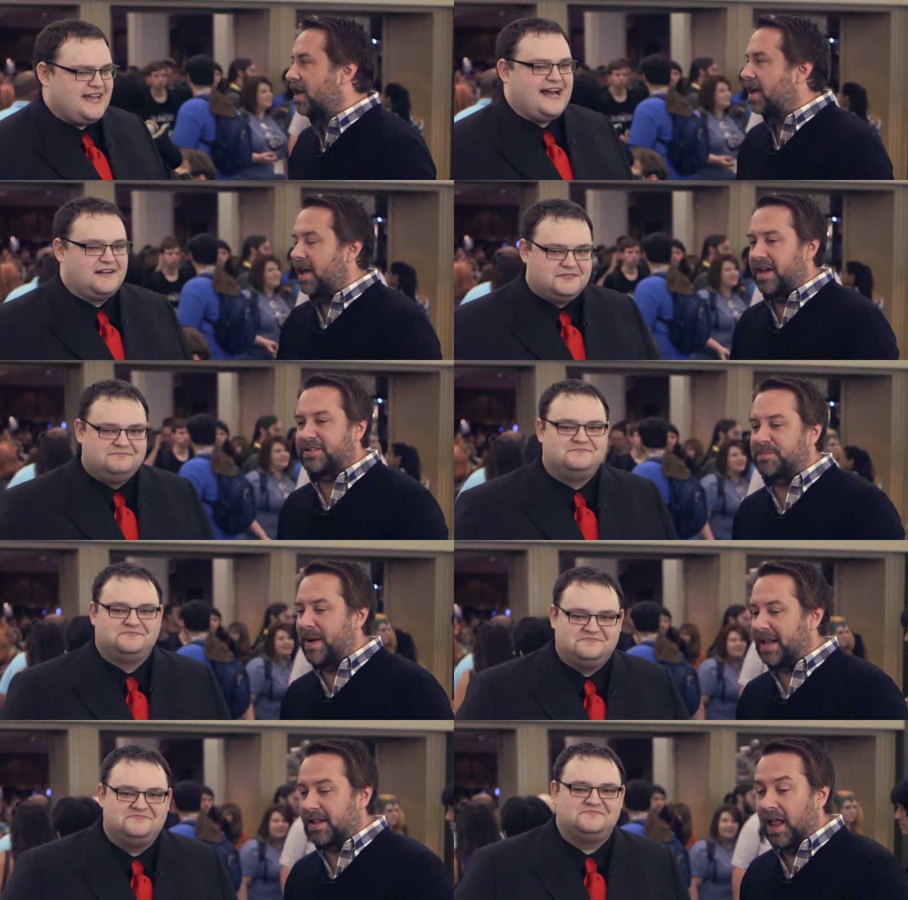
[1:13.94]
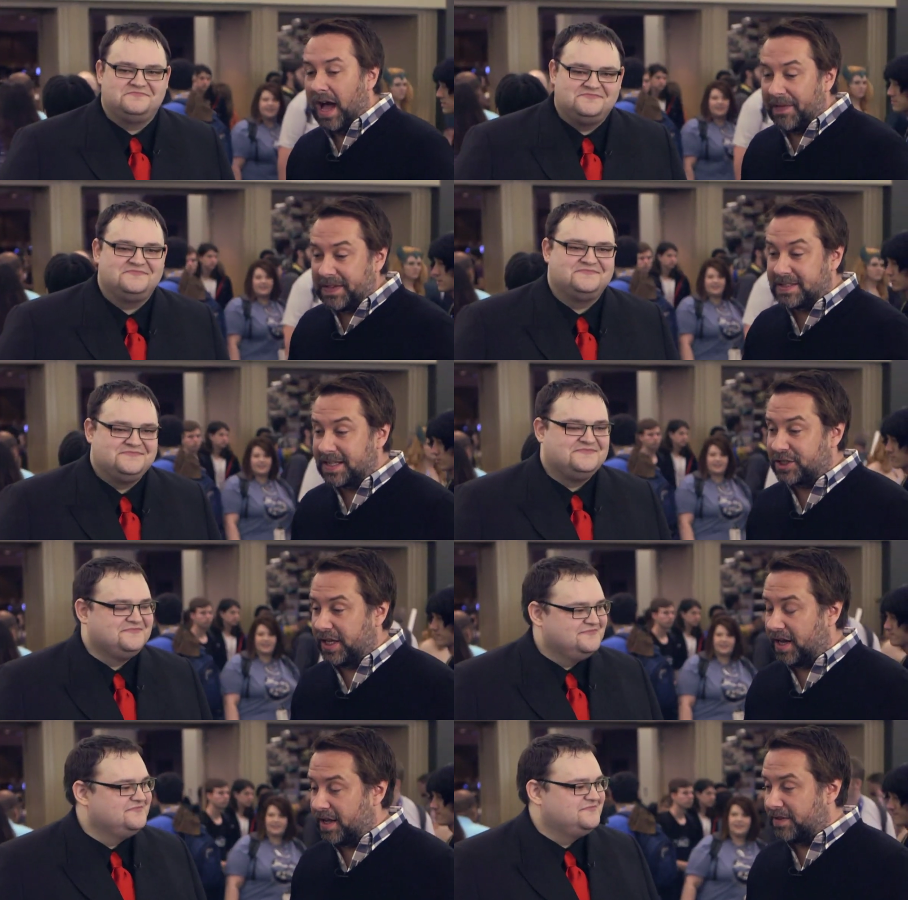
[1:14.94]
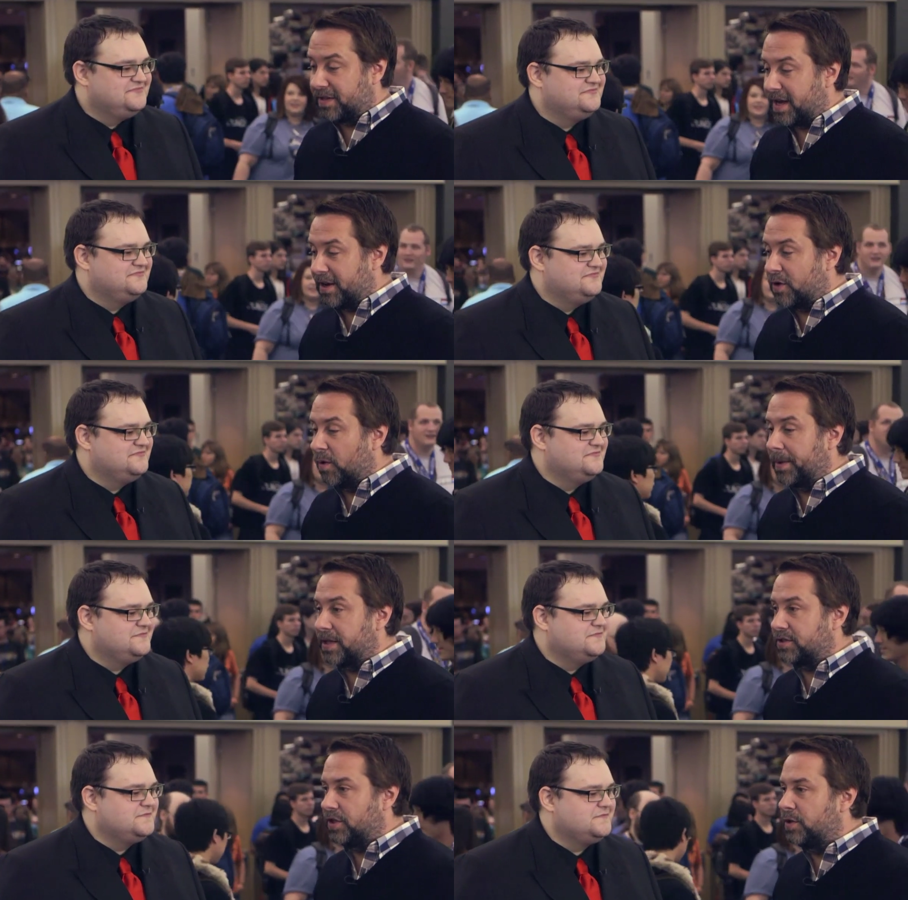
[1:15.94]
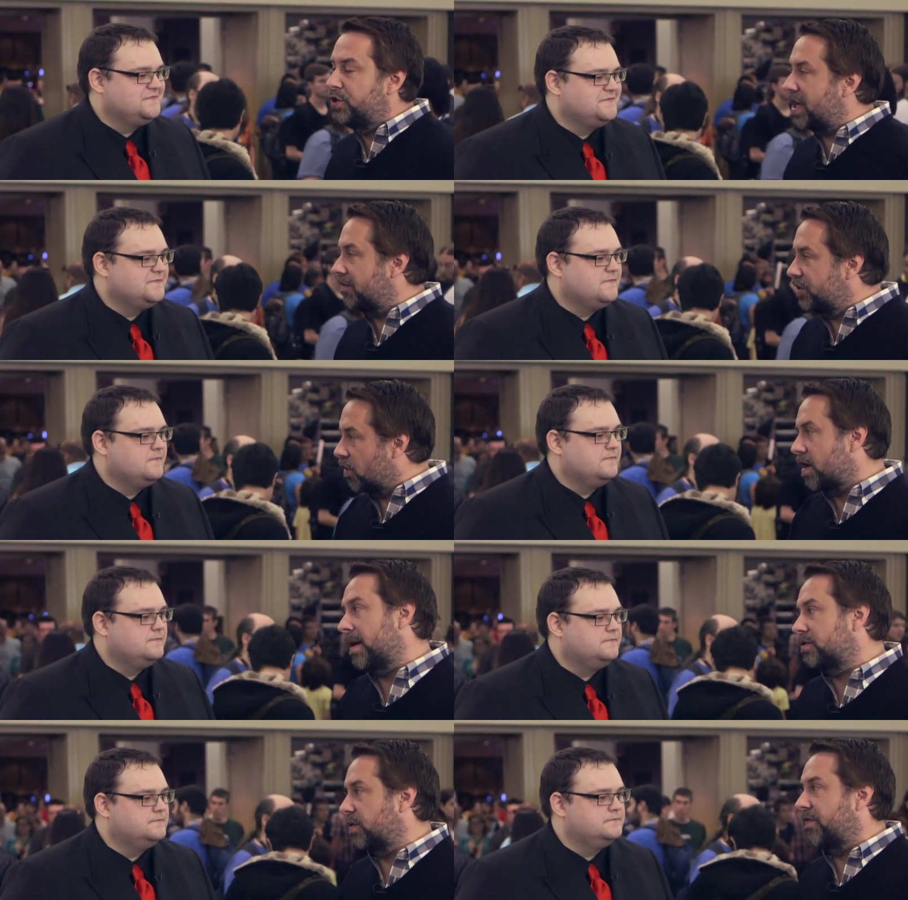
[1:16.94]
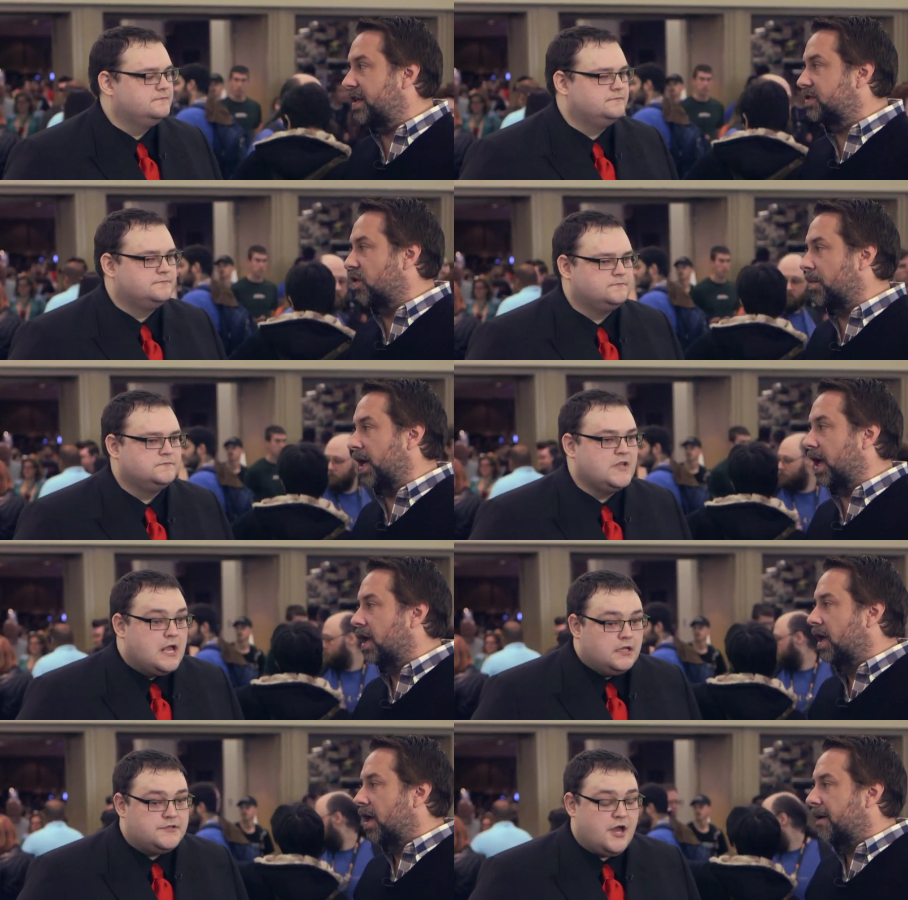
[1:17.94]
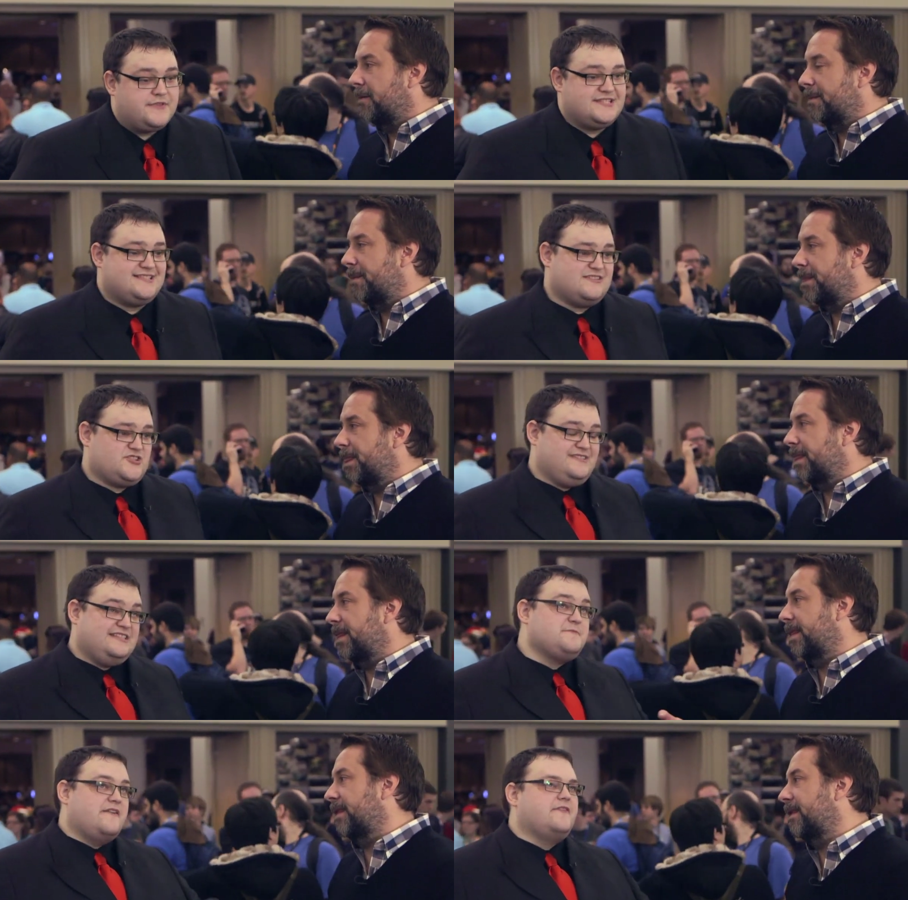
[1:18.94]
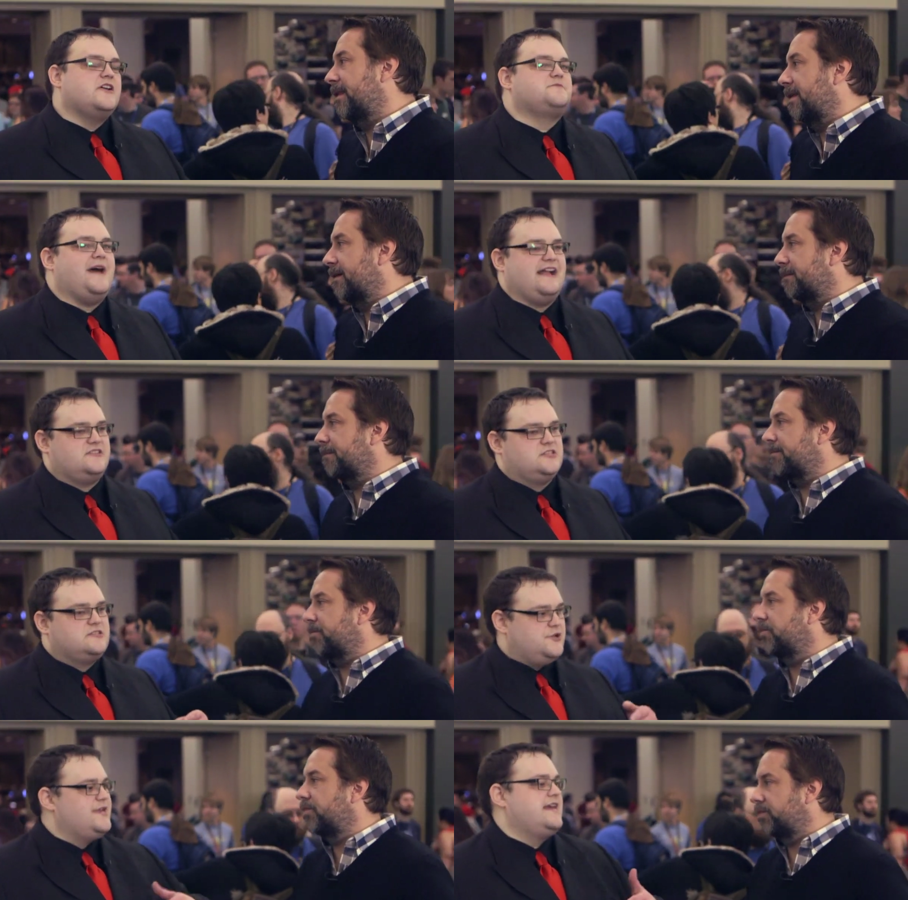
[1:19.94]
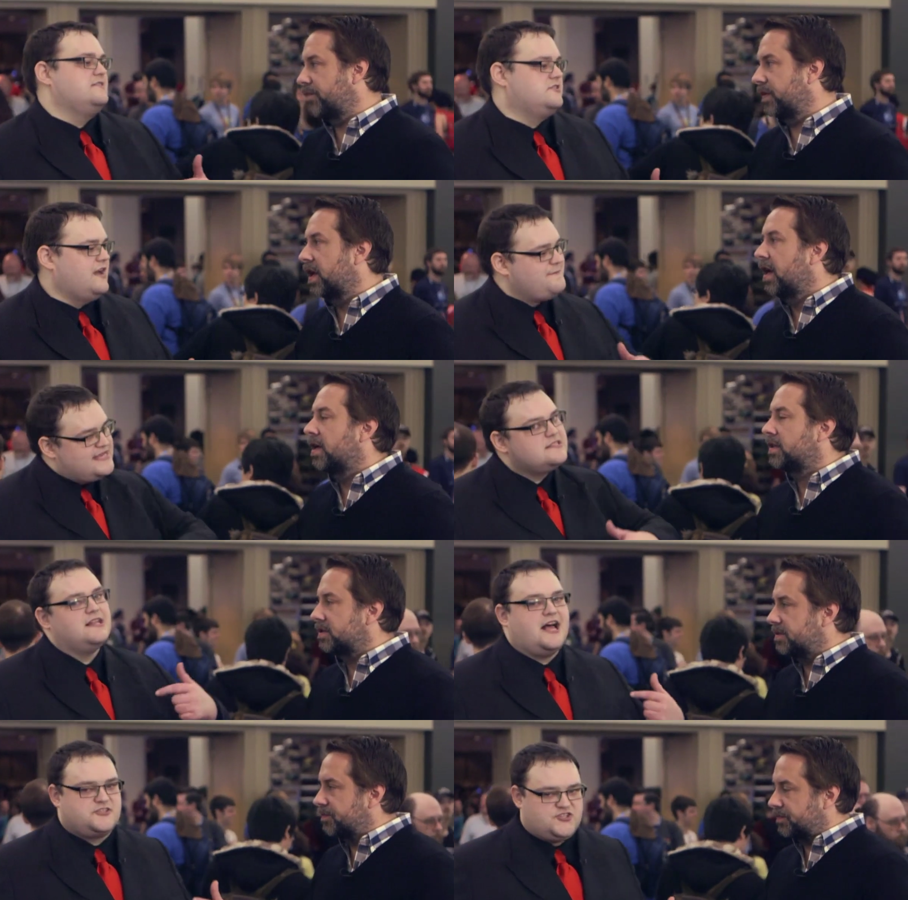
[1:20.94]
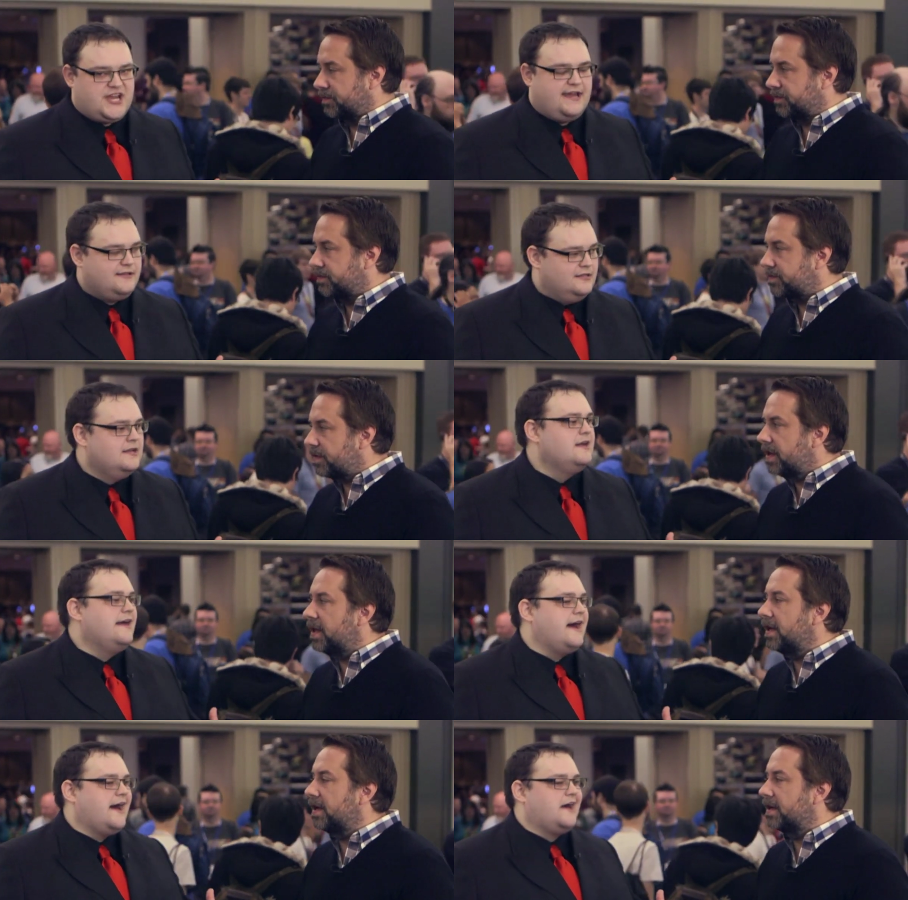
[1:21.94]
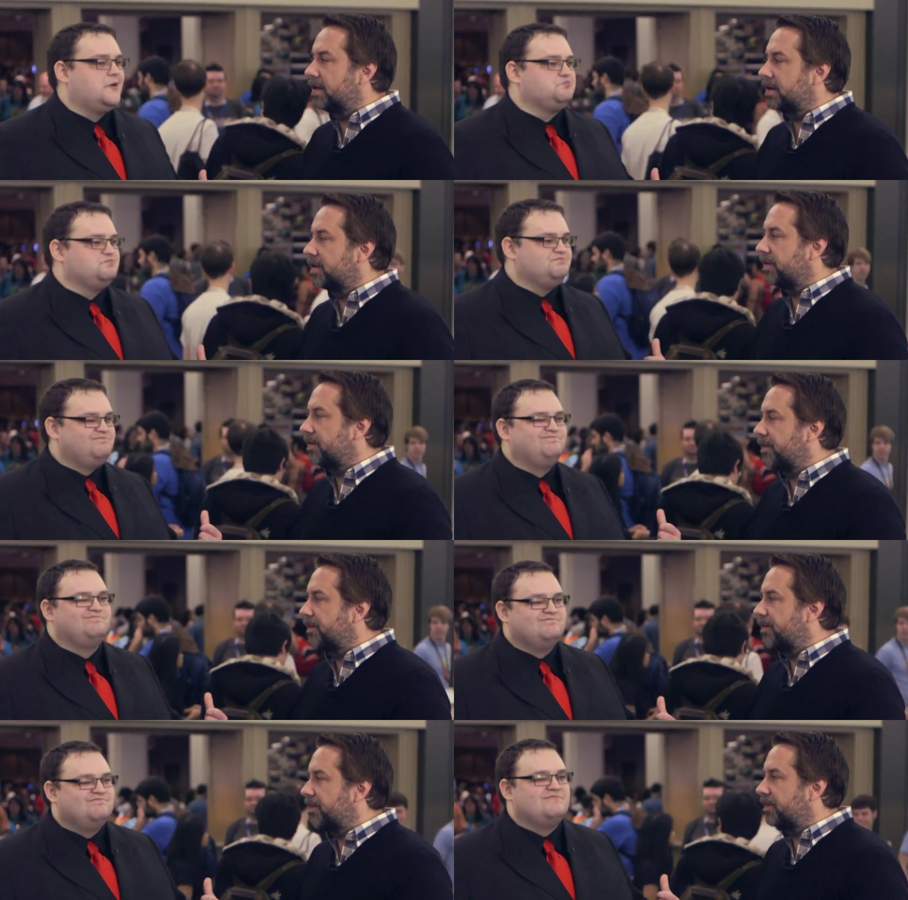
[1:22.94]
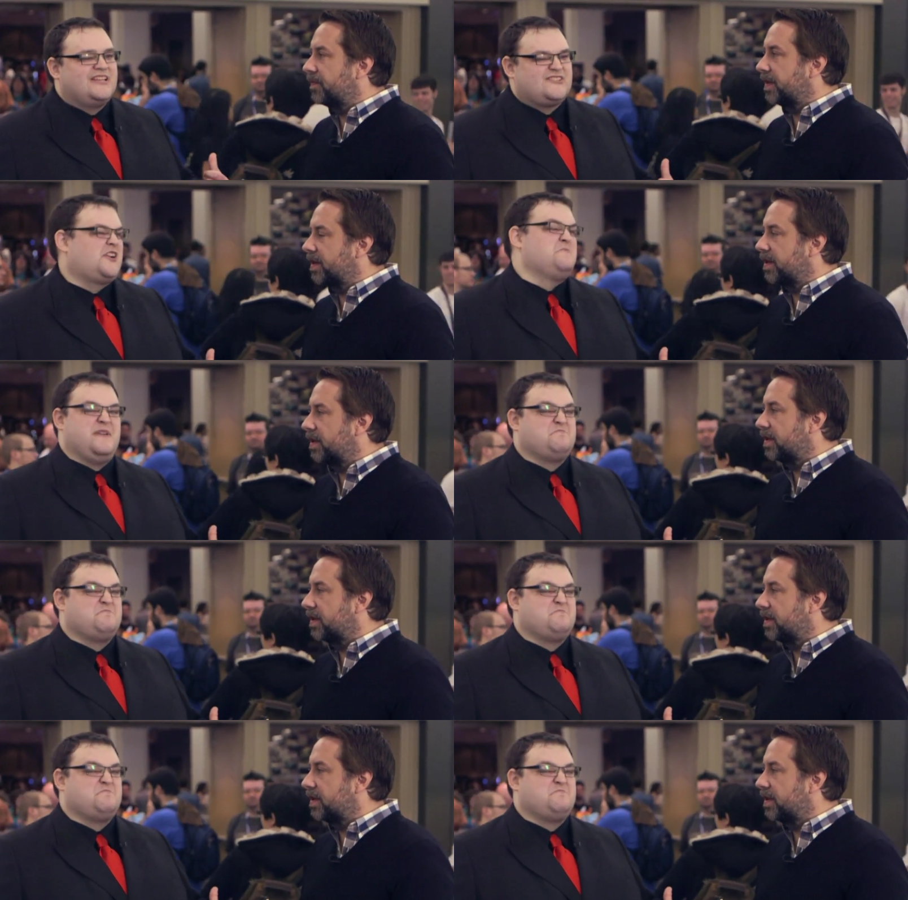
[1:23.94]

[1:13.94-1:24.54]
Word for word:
Speaker 1: yeah. it's mental. And this is actually uh, kind of cool because you generally don't come out to events normally.
Speaker 2: No, this is actually this is my first PAX in two years. I missed last year because um, I couldn't be